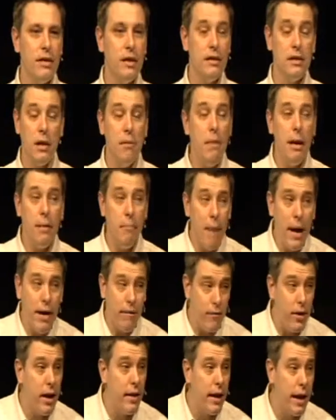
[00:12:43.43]
And somebody may
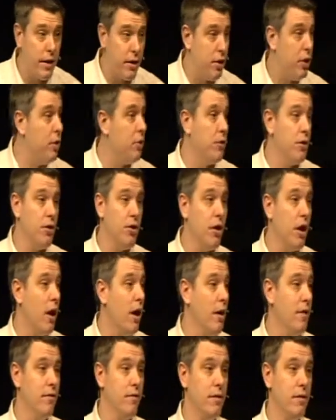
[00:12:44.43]
have done that to you in your
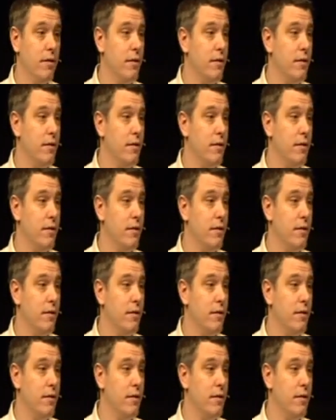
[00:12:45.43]
life.